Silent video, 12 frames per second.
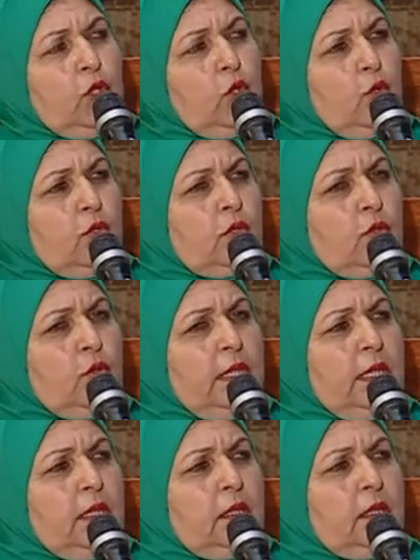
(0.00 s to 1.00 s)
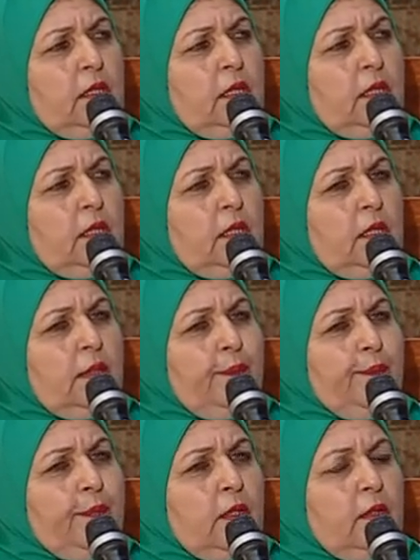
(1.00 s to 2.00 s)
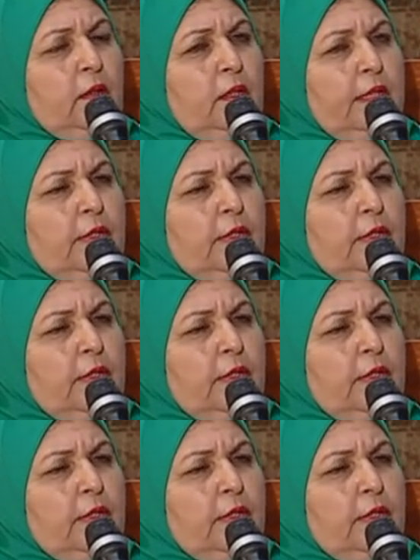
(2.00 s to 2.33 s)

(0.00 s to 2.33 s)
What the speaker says: Also here, there